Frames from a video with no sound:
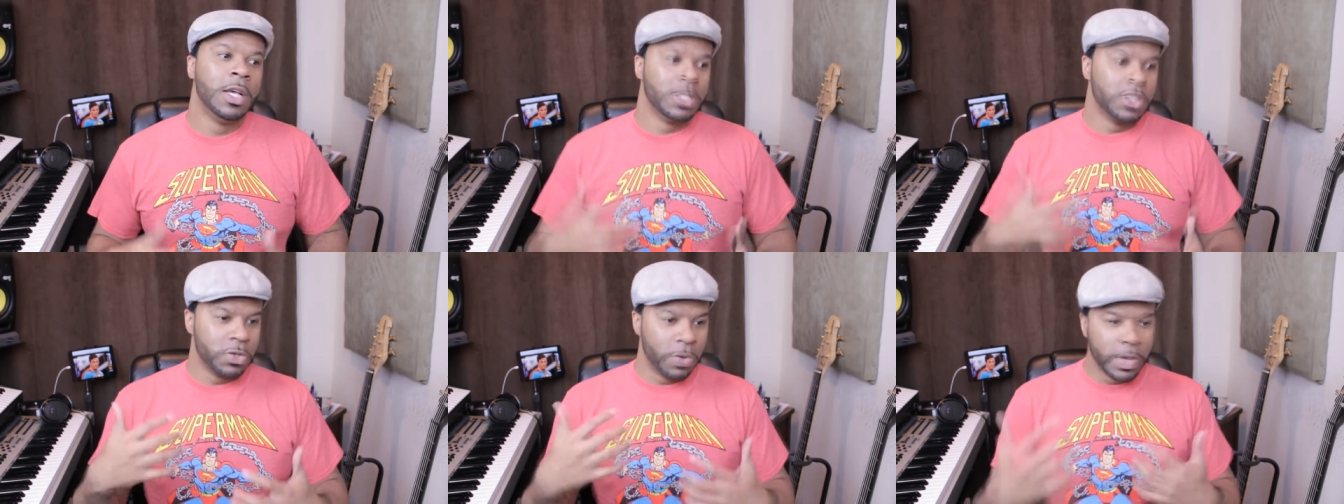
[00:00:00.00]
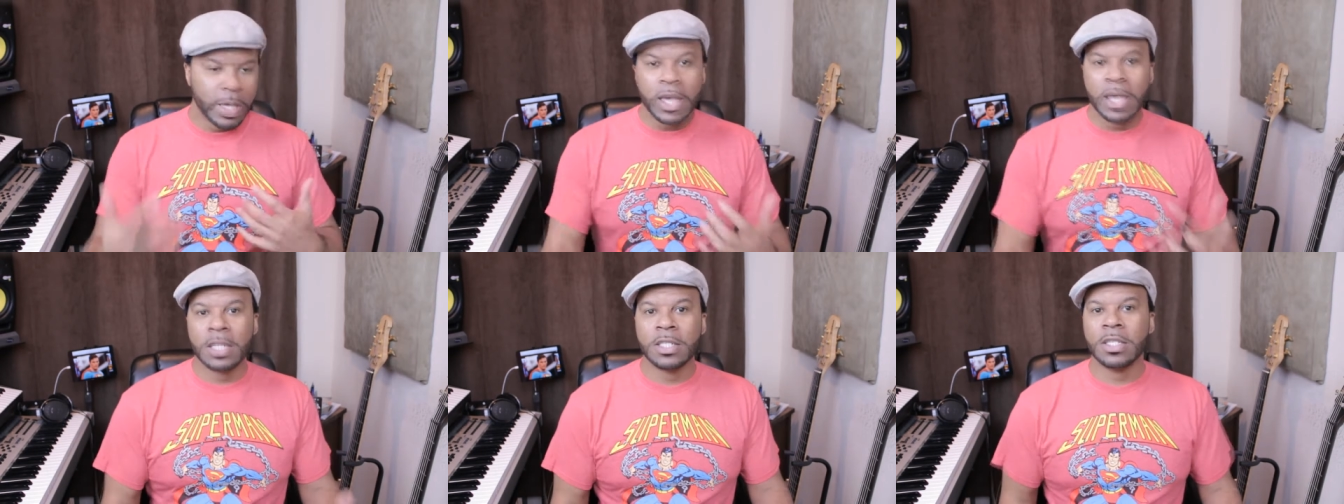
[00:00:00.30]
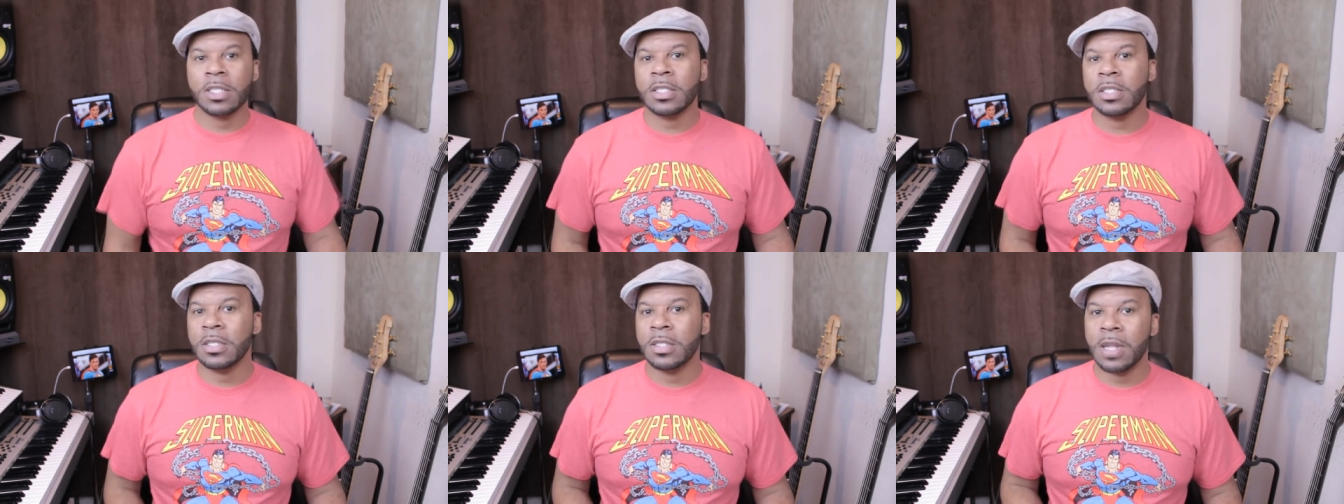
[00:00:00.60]
So again,
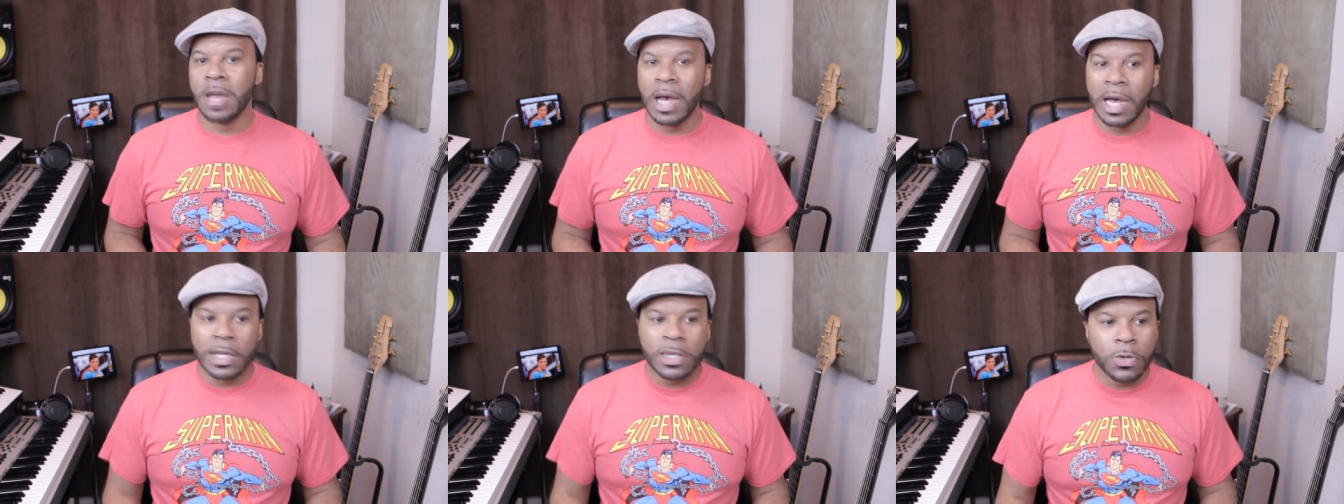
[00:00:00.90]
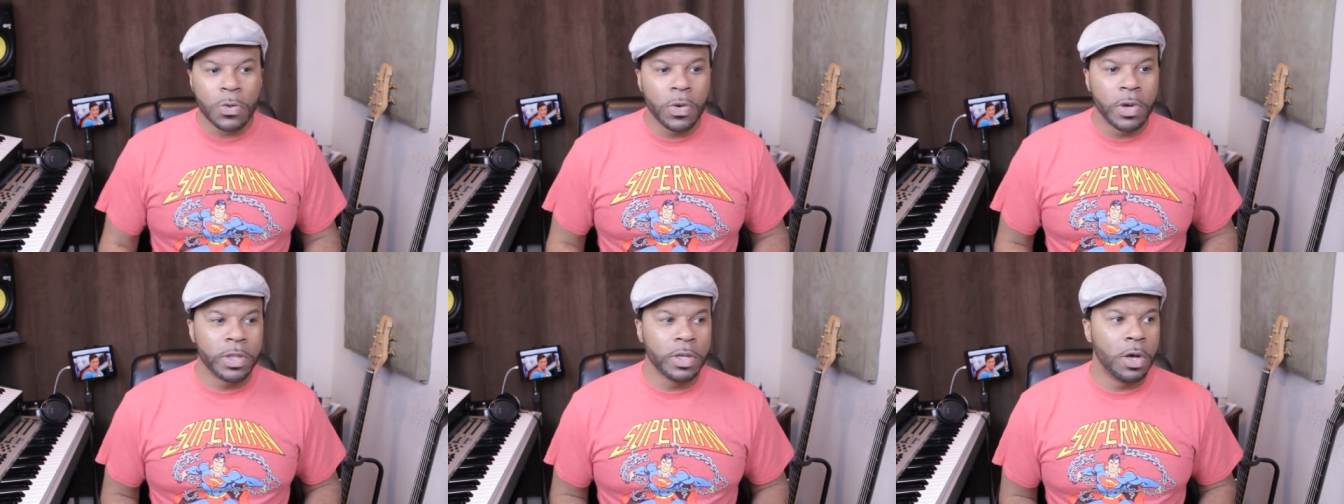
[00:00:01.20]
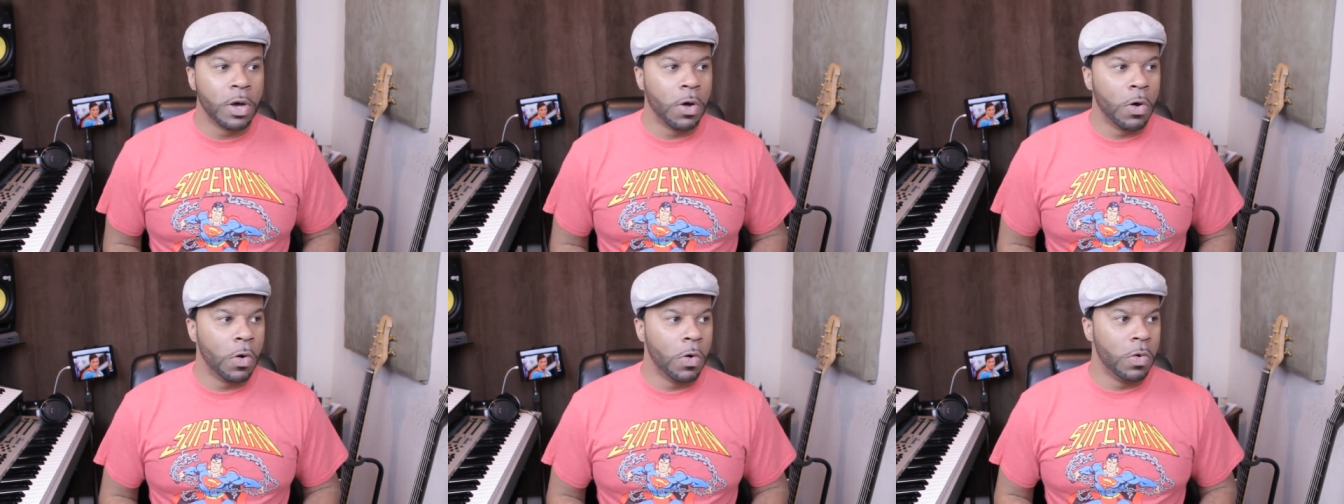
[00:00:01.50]
just a nod toward
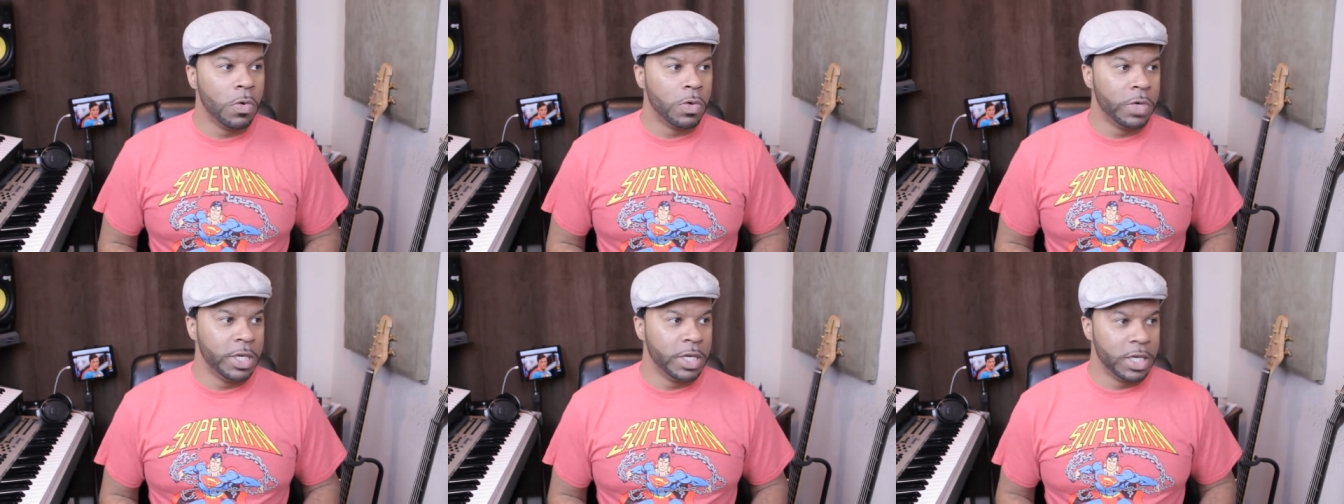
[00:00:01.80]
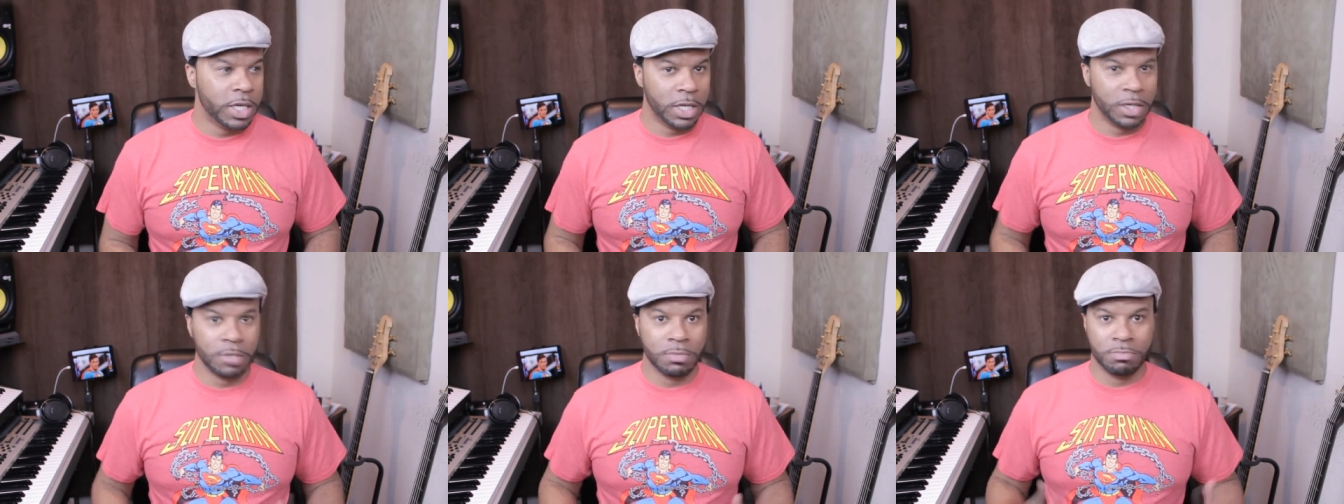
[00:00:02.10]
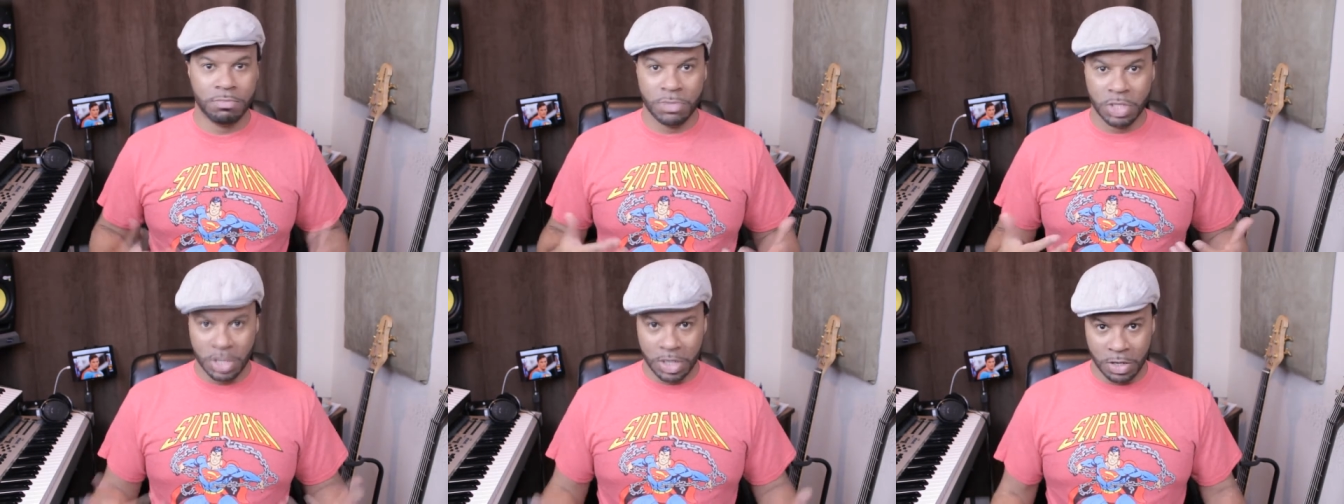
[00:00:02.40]
the whole he
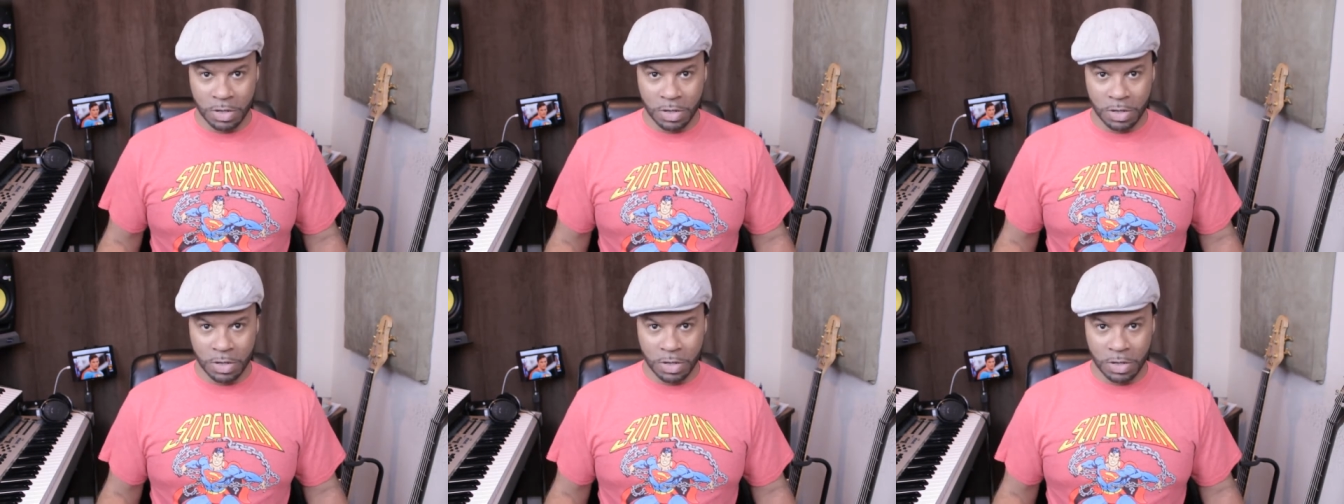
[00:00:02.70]
can,